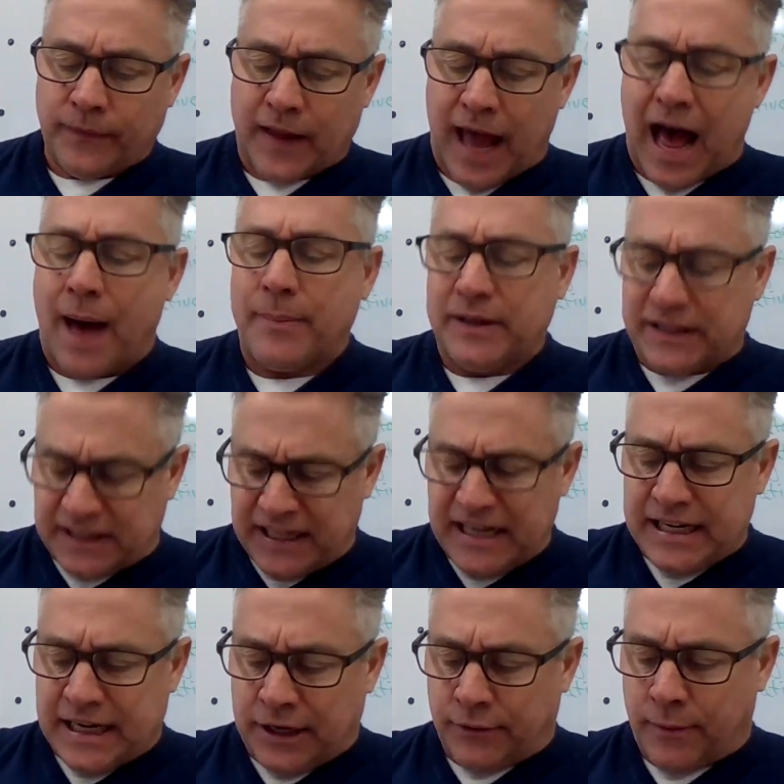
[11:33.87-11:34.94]
I've been
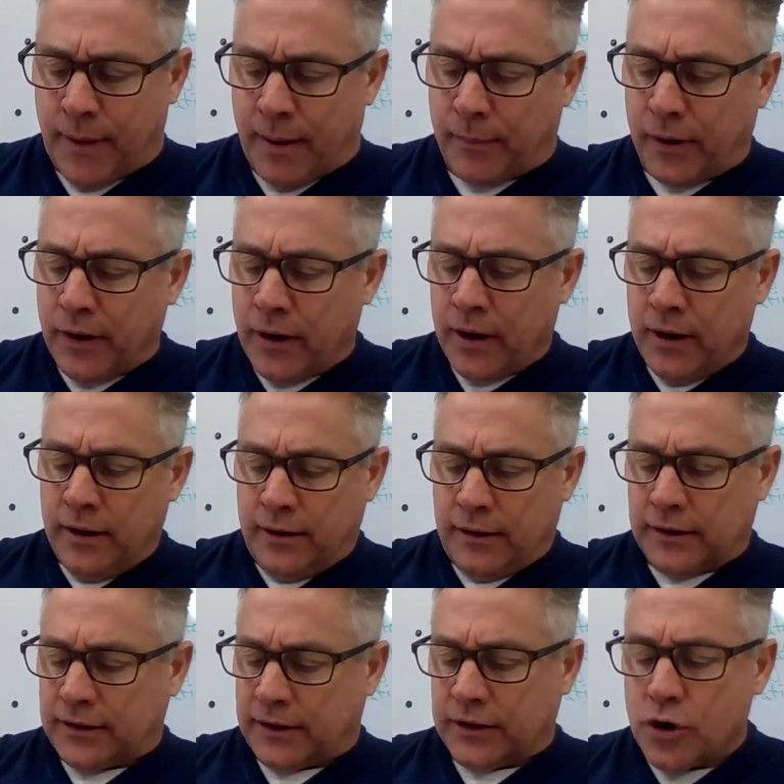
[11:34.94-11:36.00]
seen, remember?
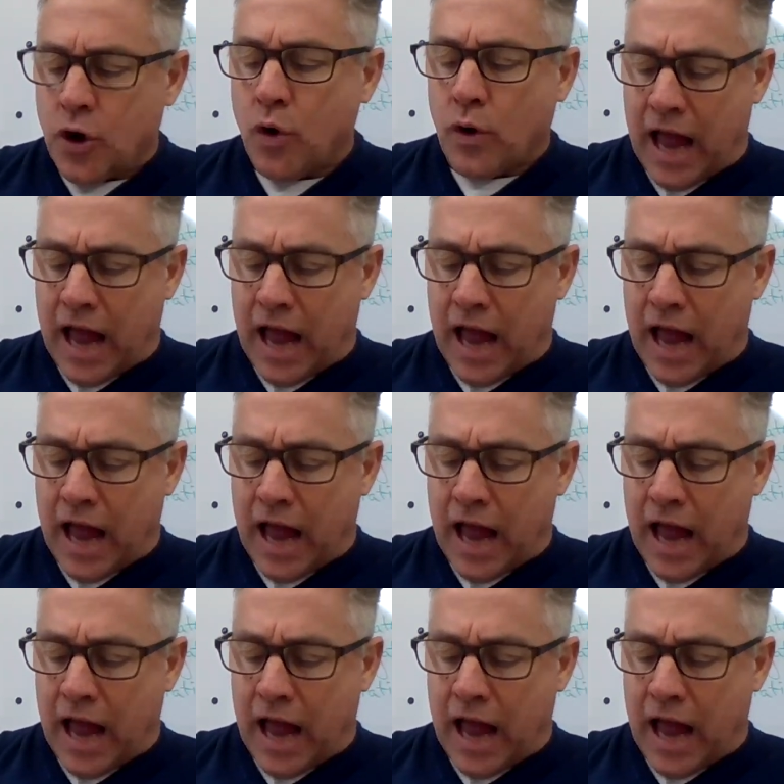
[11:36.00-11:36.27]
This is no